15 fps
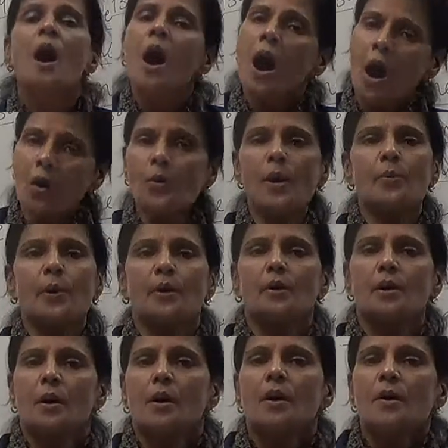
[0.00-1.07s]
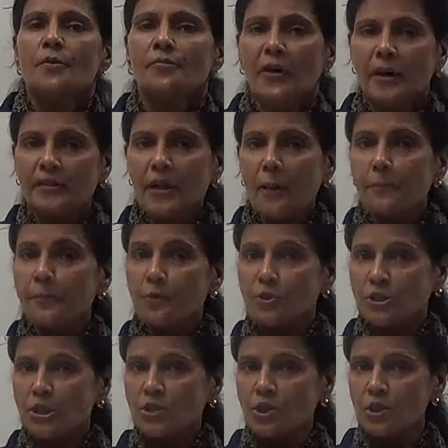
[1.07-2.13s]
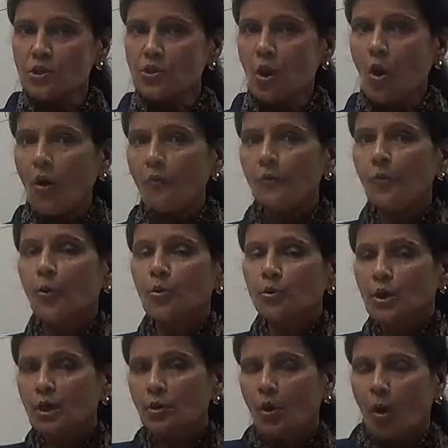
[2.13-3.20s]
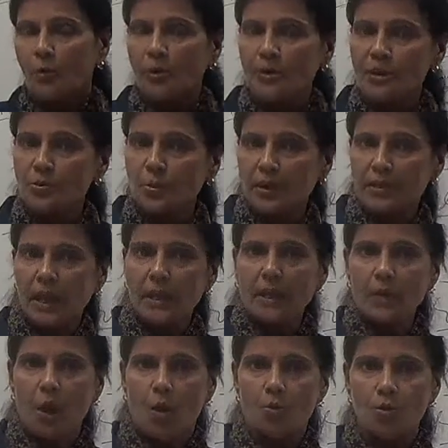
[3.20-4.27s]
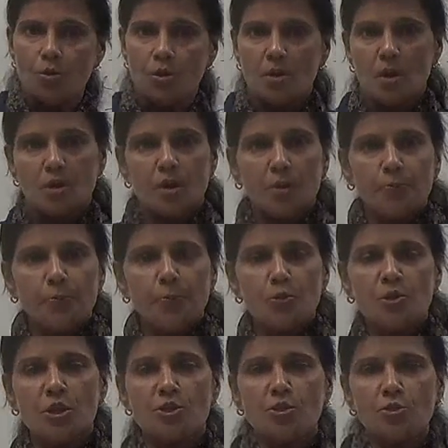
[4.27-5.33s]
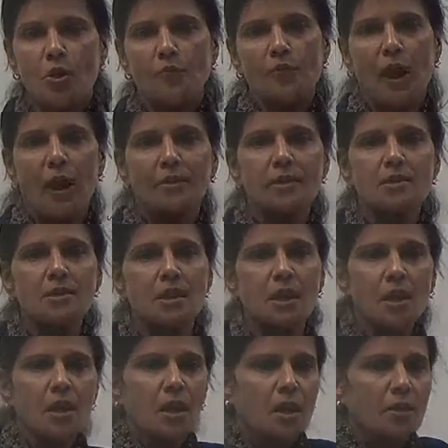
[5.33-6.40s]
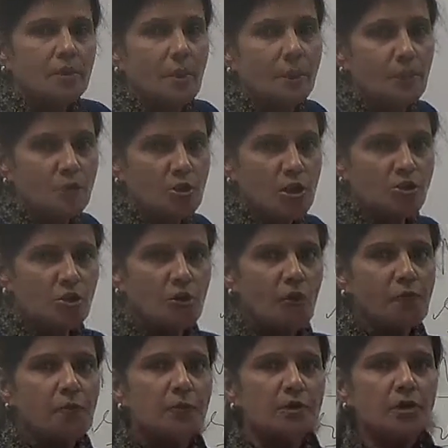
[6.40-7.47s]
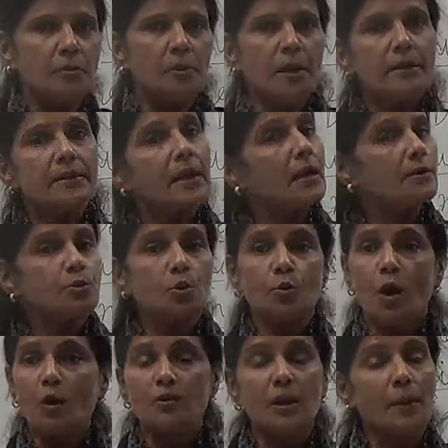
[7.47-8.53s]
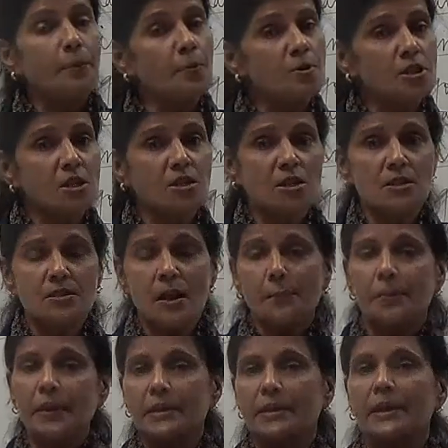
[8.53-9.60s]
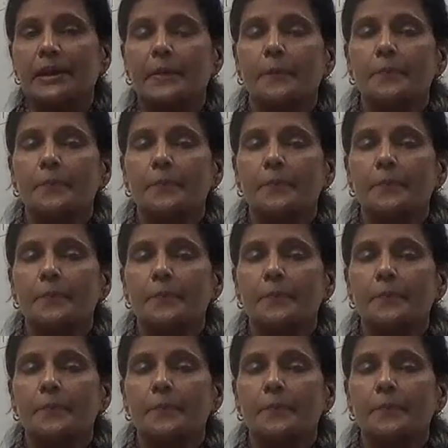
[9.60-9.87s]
However, when the processions of both the communities were taken out, the procession of Gandhiji, the procession of Muslim League, they took out their procession separately.